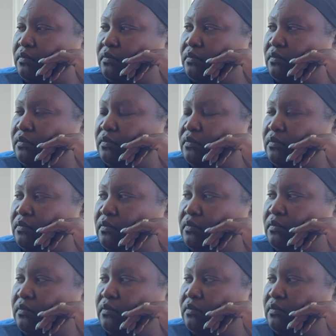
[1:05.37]

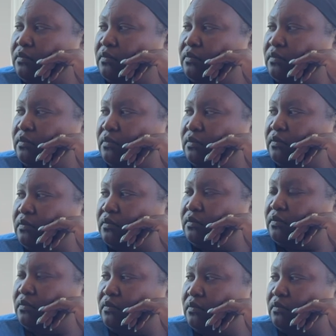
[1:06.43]

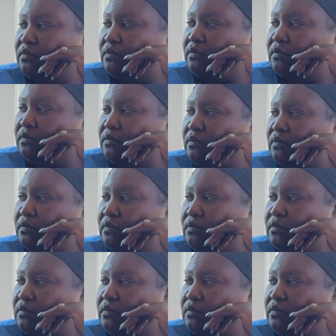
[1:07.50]
The person shown says nothing.